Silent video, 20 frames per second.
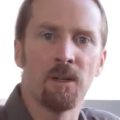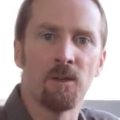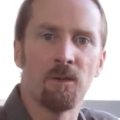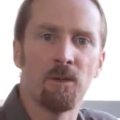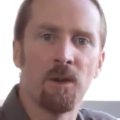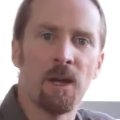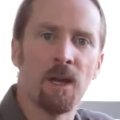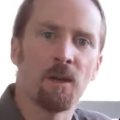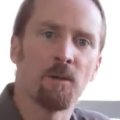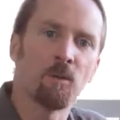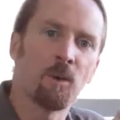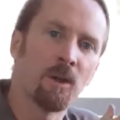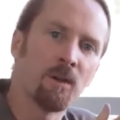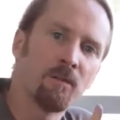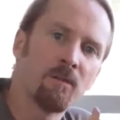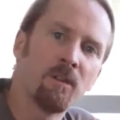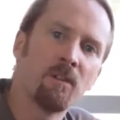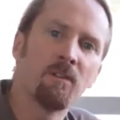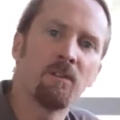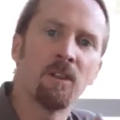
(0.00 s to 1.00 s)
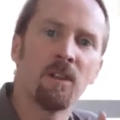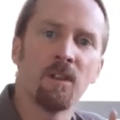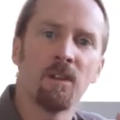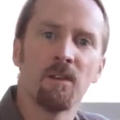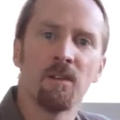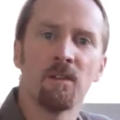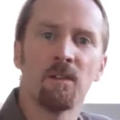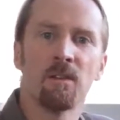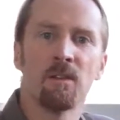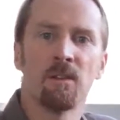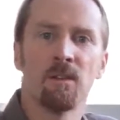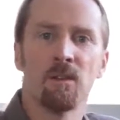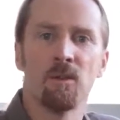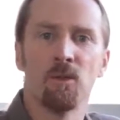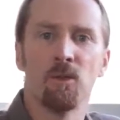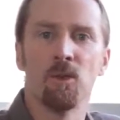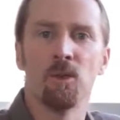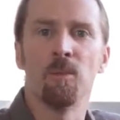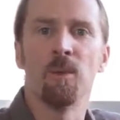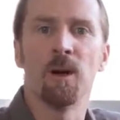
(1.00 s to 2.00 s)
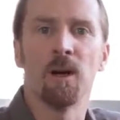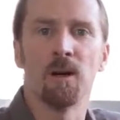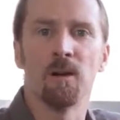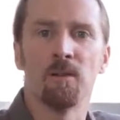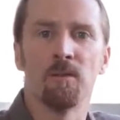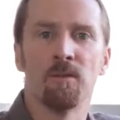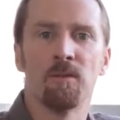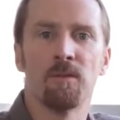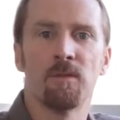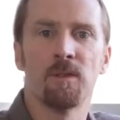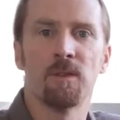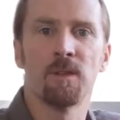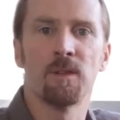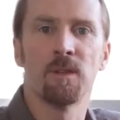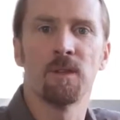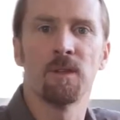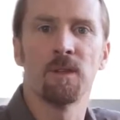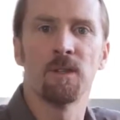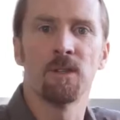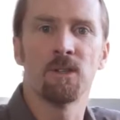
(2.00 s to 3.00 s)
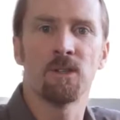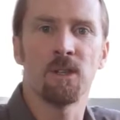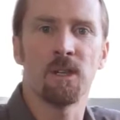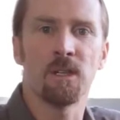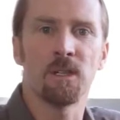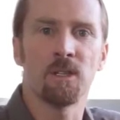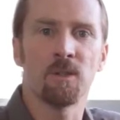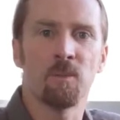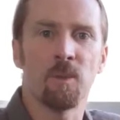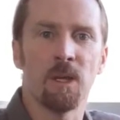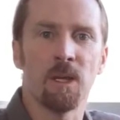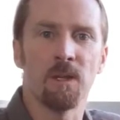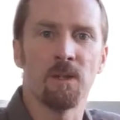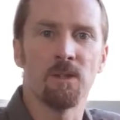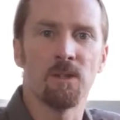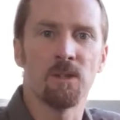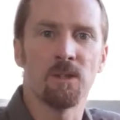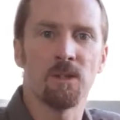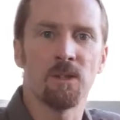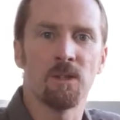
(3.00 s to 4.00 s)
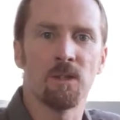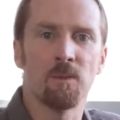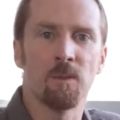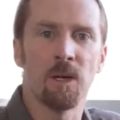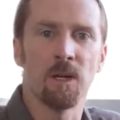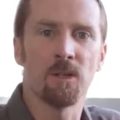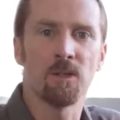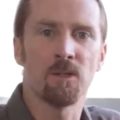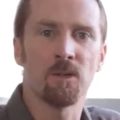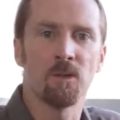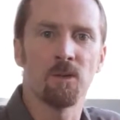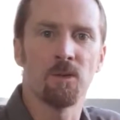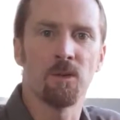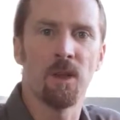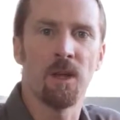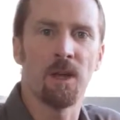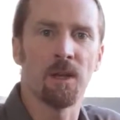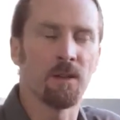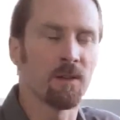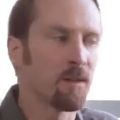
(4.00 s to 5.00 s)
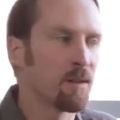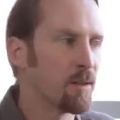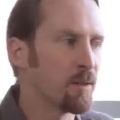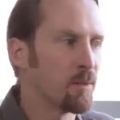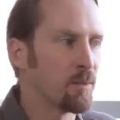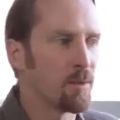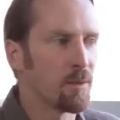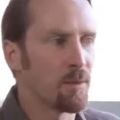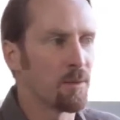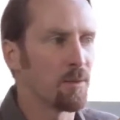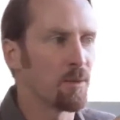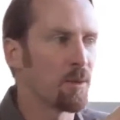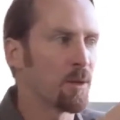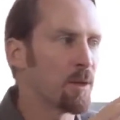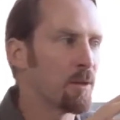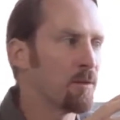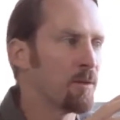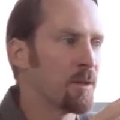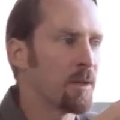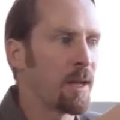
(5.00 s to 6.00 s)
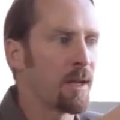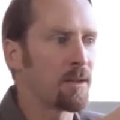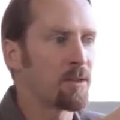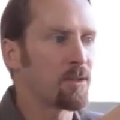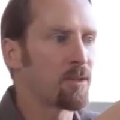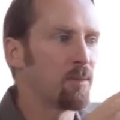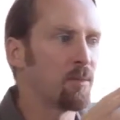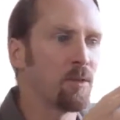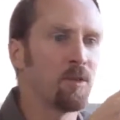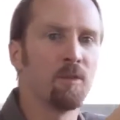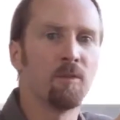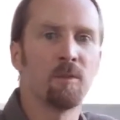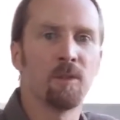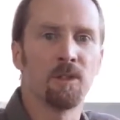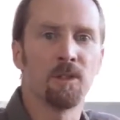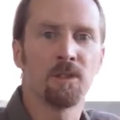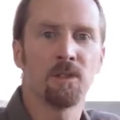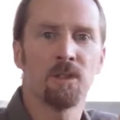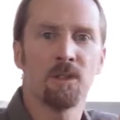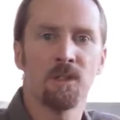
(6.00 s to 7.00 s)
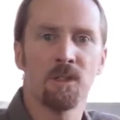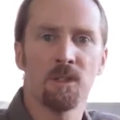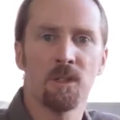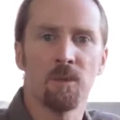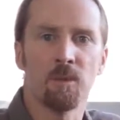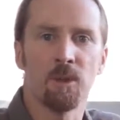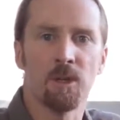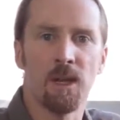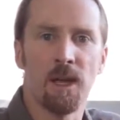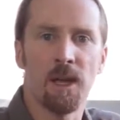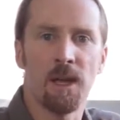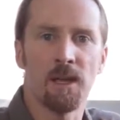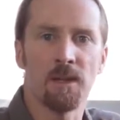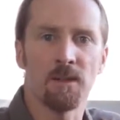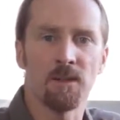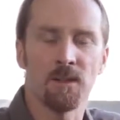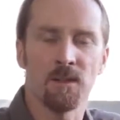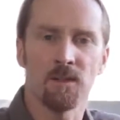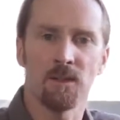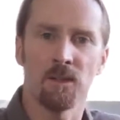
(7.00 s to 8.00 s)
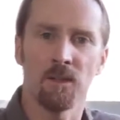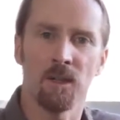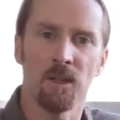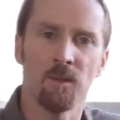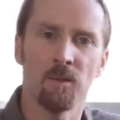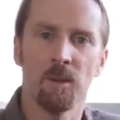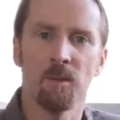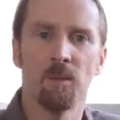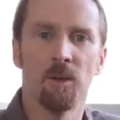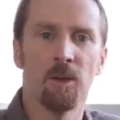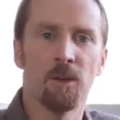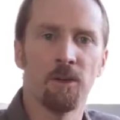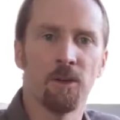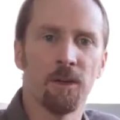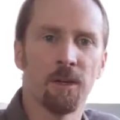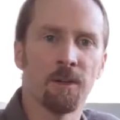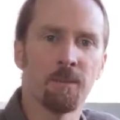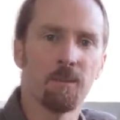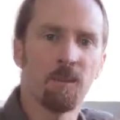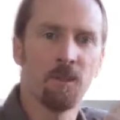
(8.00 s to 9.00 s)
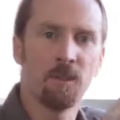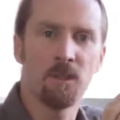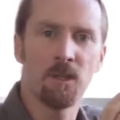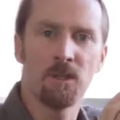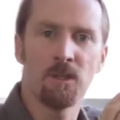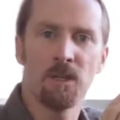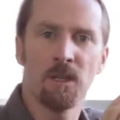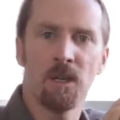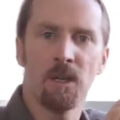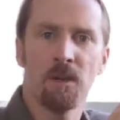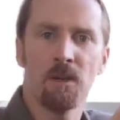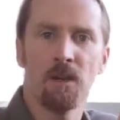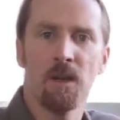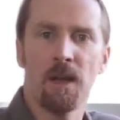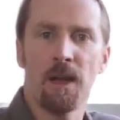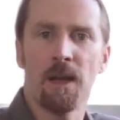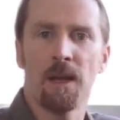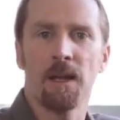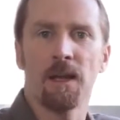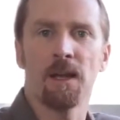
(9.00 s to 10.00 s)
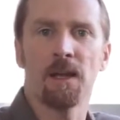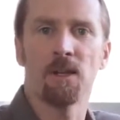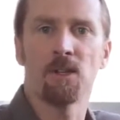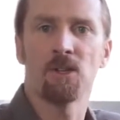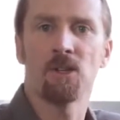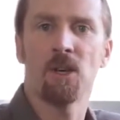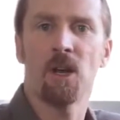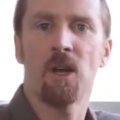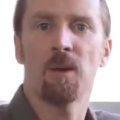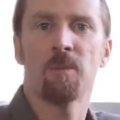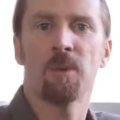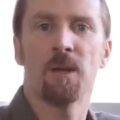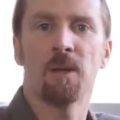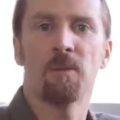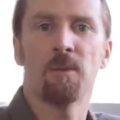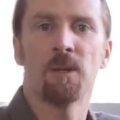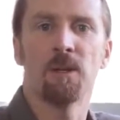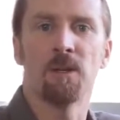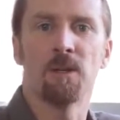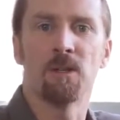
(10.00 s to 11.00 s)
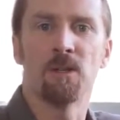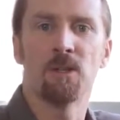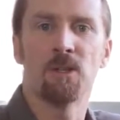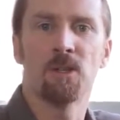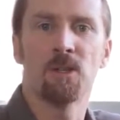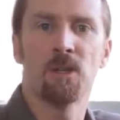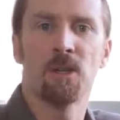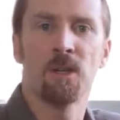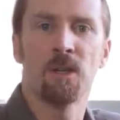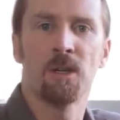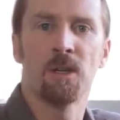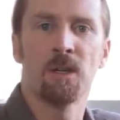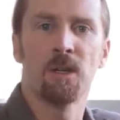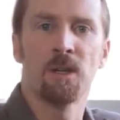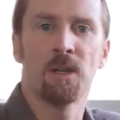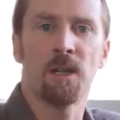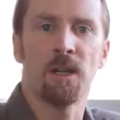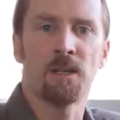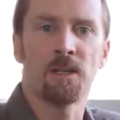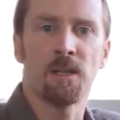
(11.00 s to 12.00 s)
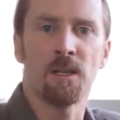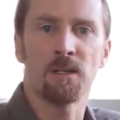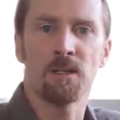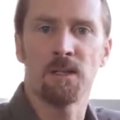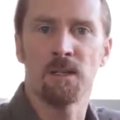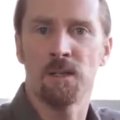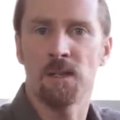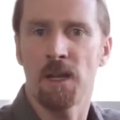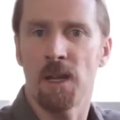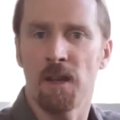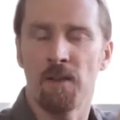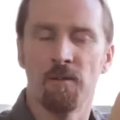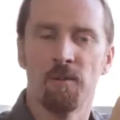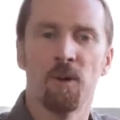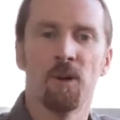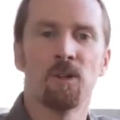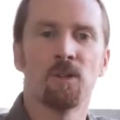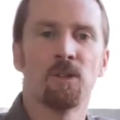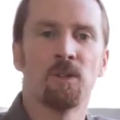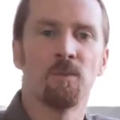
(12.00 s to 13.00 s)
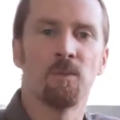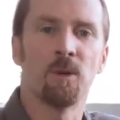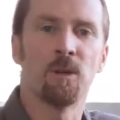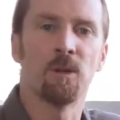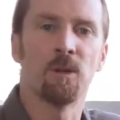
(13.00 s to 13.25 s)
around 1/50th or above shutter speed, just to make sure that whatever natural movements someone has is not going to be blurring. So to get a sharp image that doesn't have motion